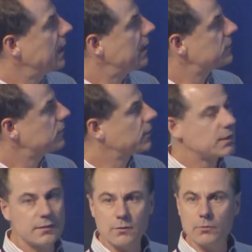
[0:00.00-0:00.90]
and to look
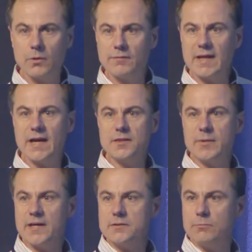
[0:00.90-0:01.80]
at the role of the
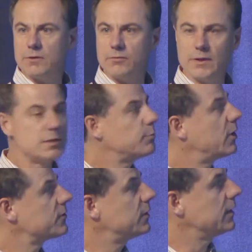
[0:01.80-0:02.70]
Athabasca River in
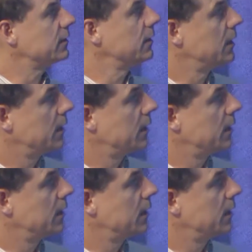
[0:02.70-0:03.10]
depositing